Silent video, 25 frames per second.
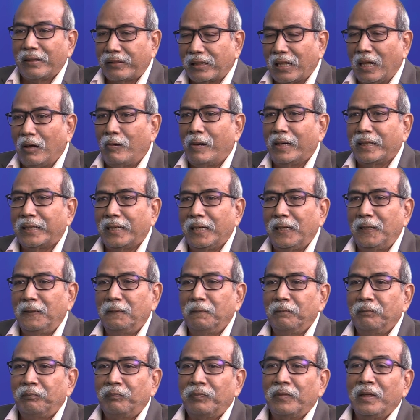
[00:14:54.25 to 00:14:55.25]
Slovakian.
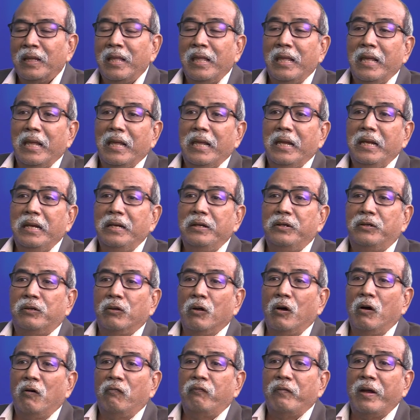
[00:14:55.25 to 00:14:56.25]
He
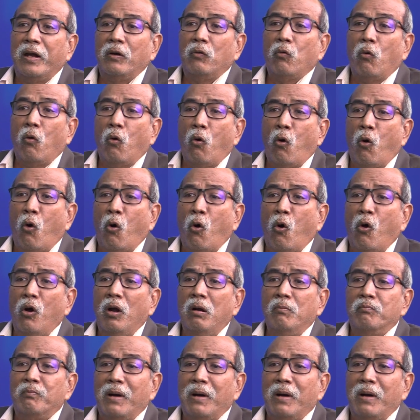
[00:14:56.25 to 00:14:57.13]
drove an old